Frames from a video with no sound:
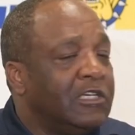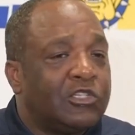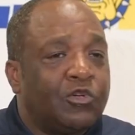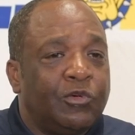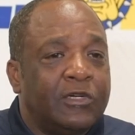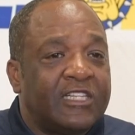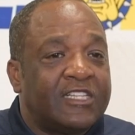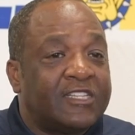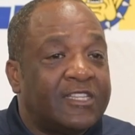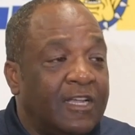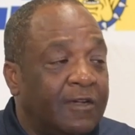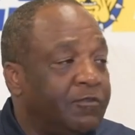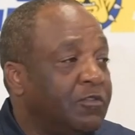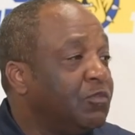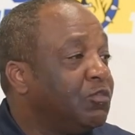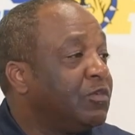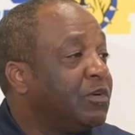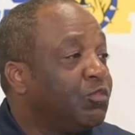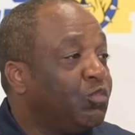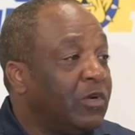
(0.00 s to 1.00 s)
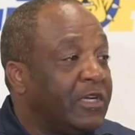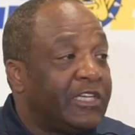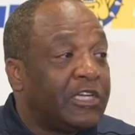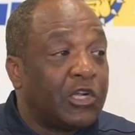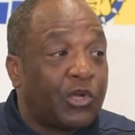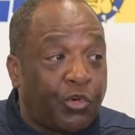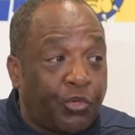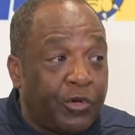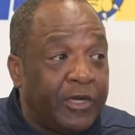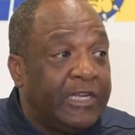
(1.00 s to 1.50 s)
27 with
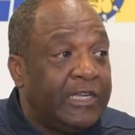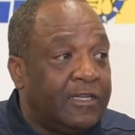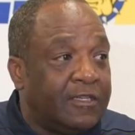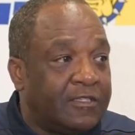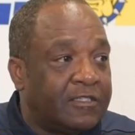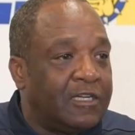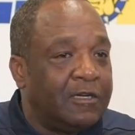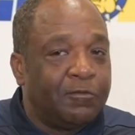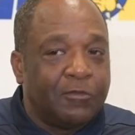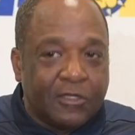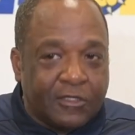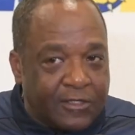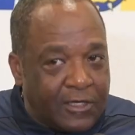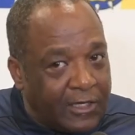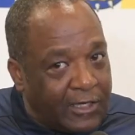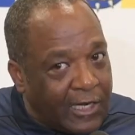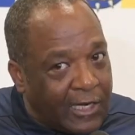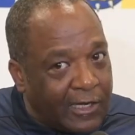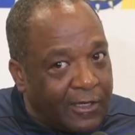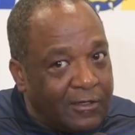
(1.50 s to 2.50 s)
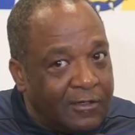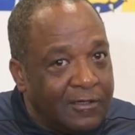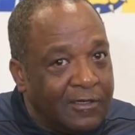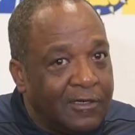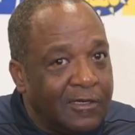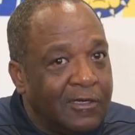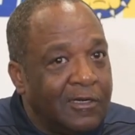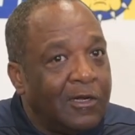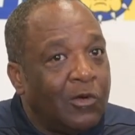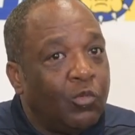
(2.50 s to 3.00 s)
degrees, let me say that,
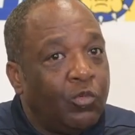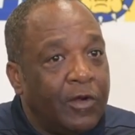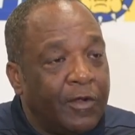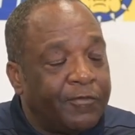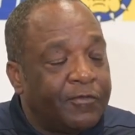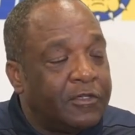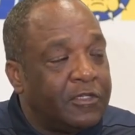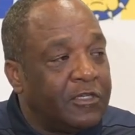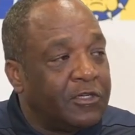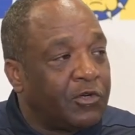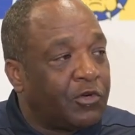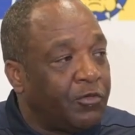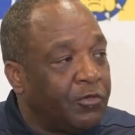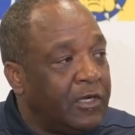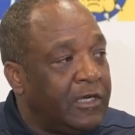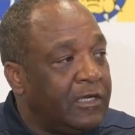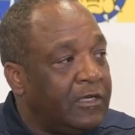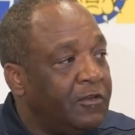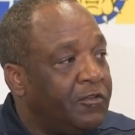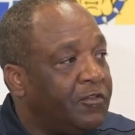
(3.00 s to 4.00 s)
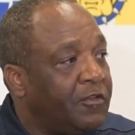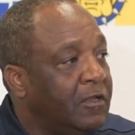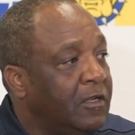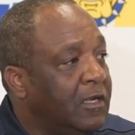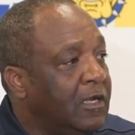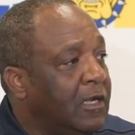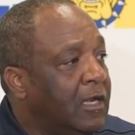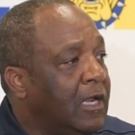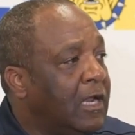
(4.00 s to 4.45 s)
with degrees.